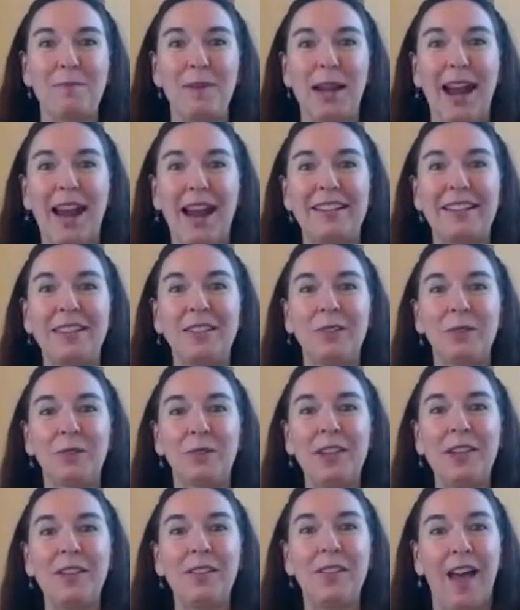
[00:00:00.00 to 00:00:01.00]
But I didn't
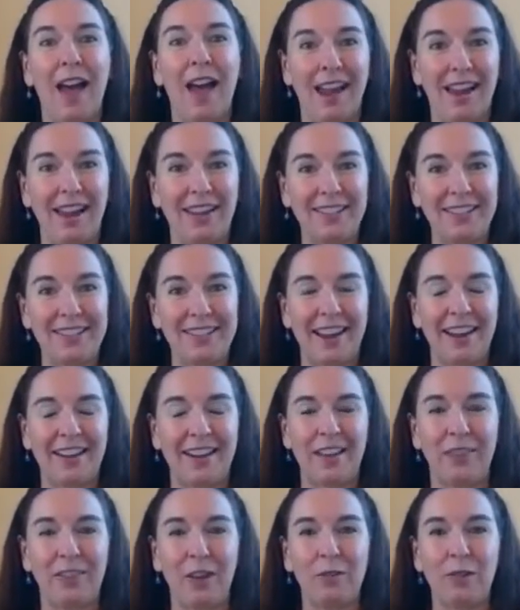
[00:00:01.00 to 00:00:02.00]
realize, and
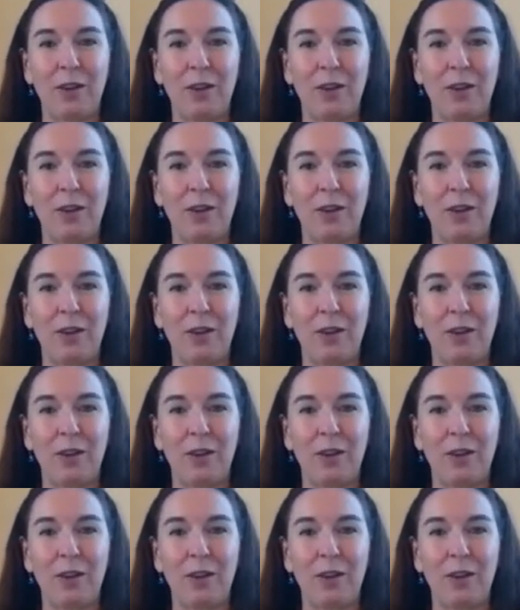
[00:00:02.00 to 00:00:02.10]
I love